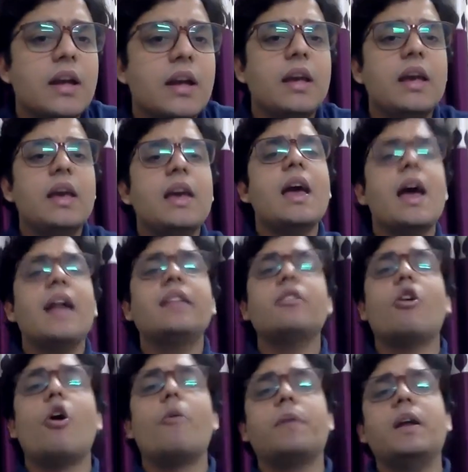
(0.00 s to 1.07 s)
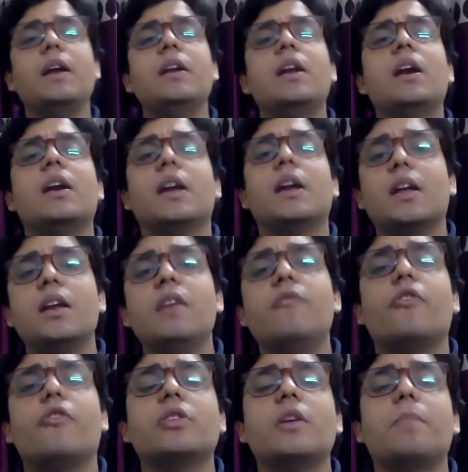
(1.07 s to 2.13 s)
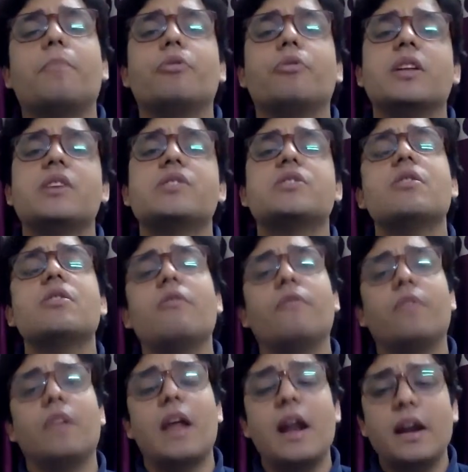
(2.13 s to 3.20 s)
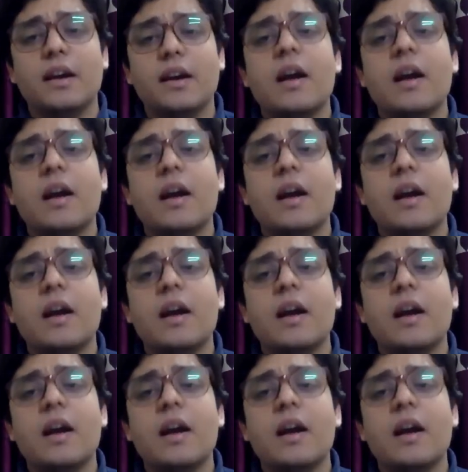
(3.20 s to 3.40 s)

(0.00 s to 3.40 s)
A has obtained a decree for the possession of land